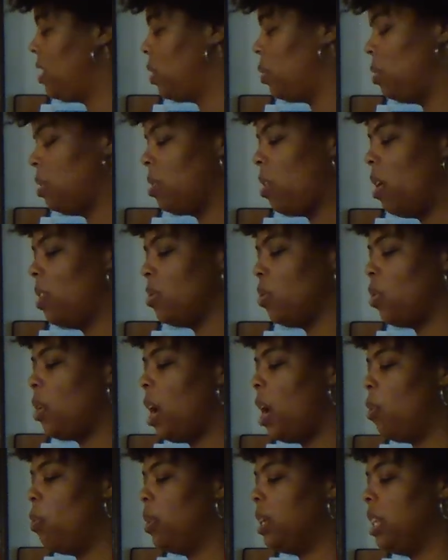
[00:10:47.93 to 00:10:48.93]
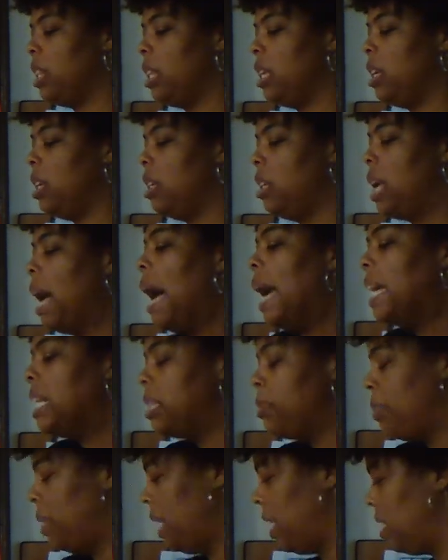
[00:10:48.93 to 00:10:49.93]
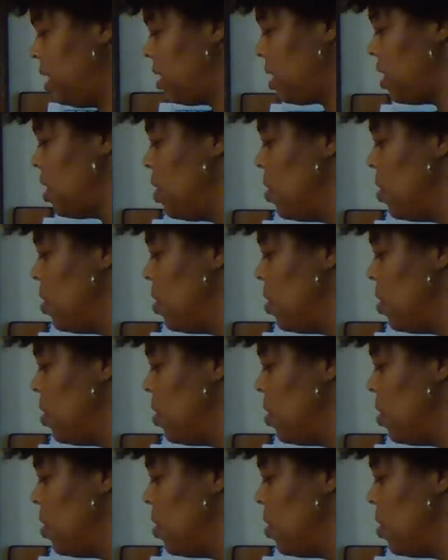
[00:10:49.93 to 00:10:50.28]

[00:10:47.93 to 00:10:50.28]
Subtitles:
So it's also called one of the ice planets.